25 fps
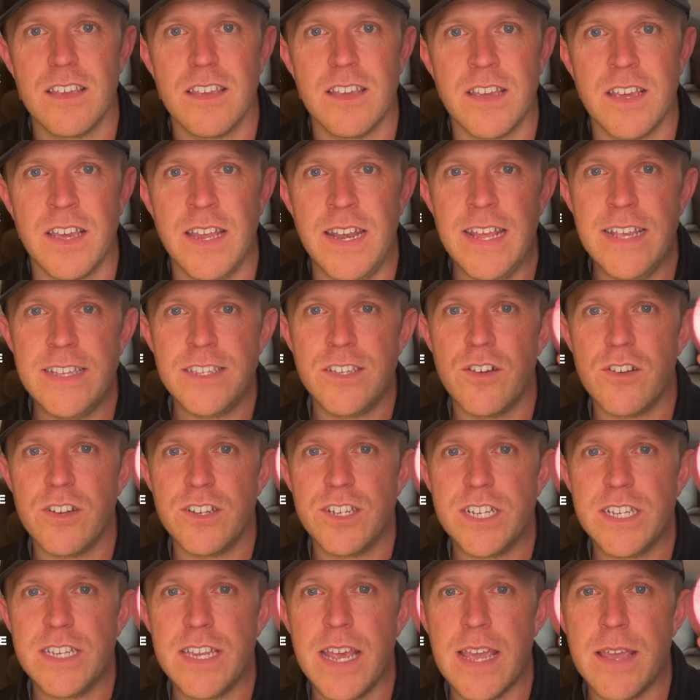
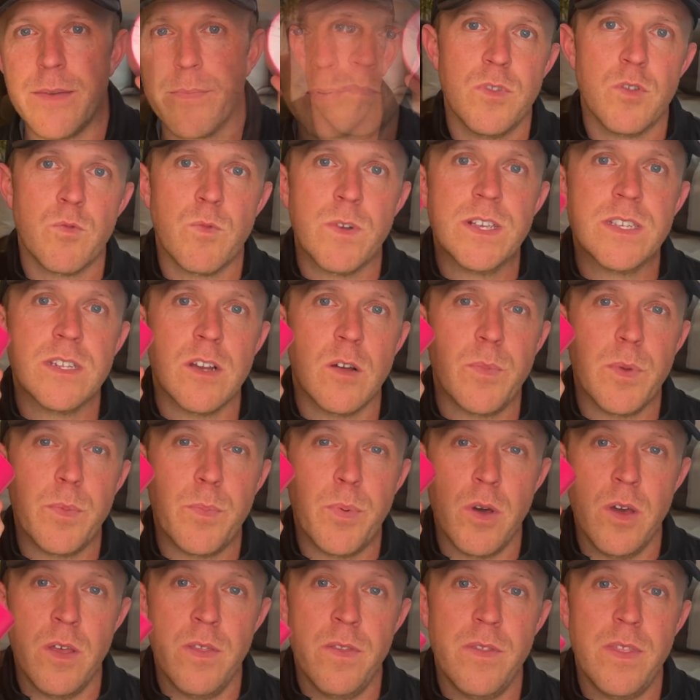Kinesiology tape. The reason I'll be
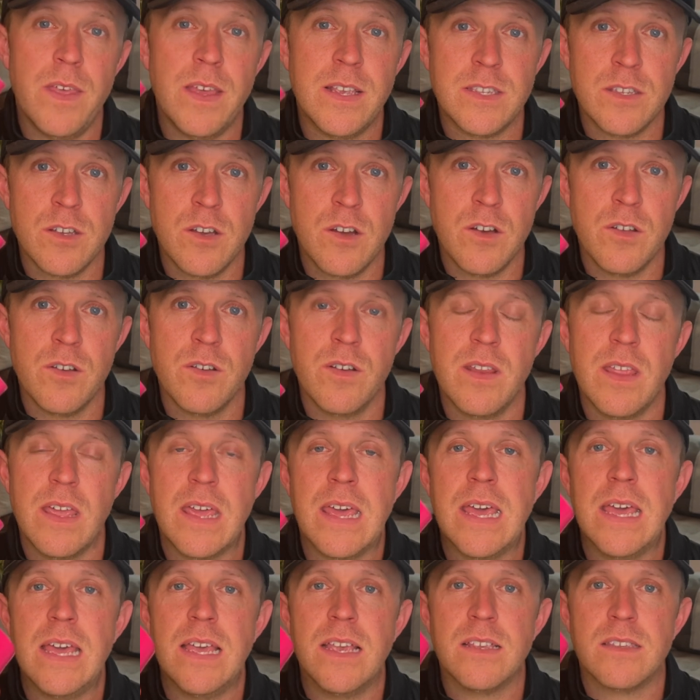putting this on
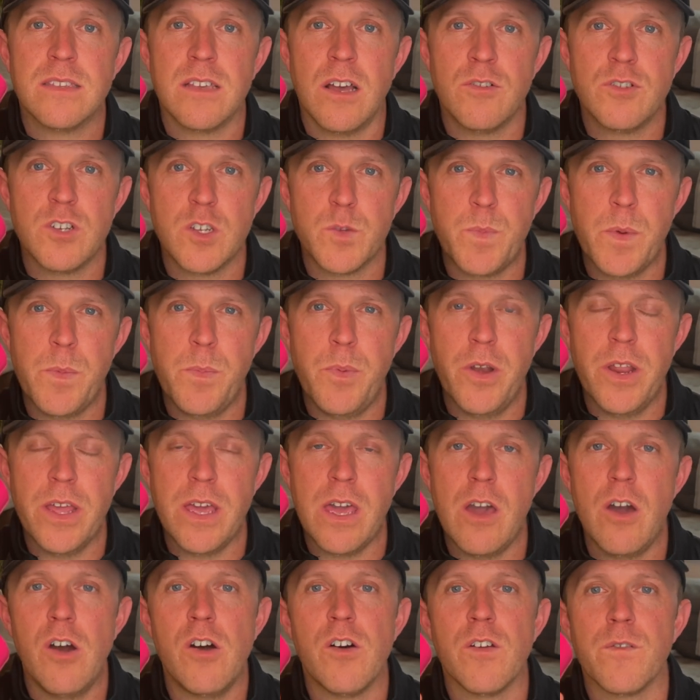is I'll just be putting
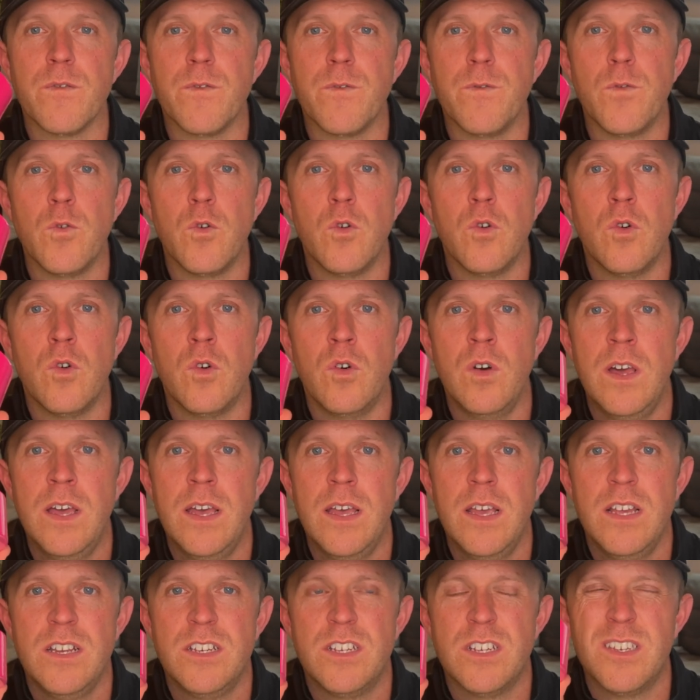it on for
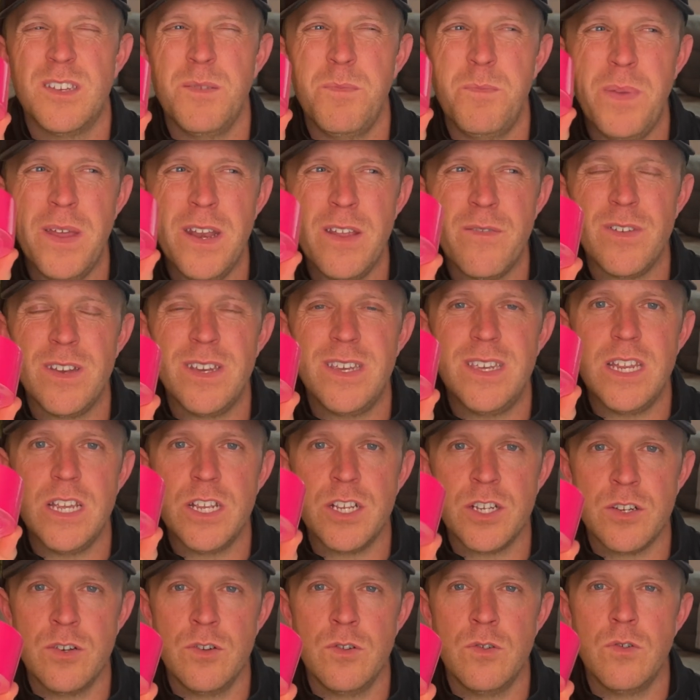just a bit of
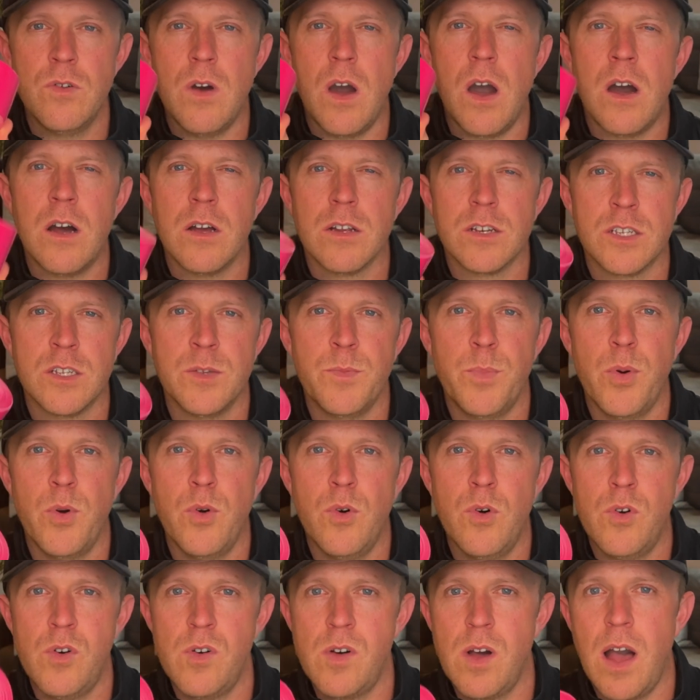additional arch
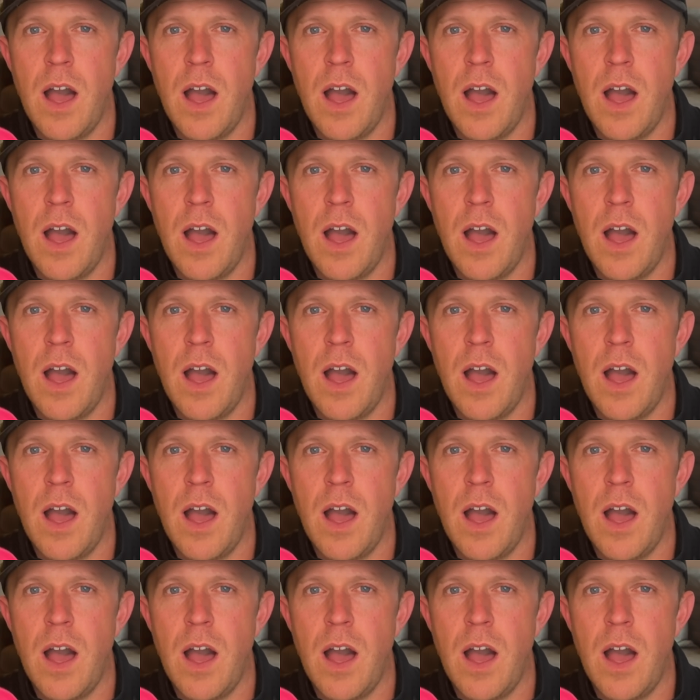support.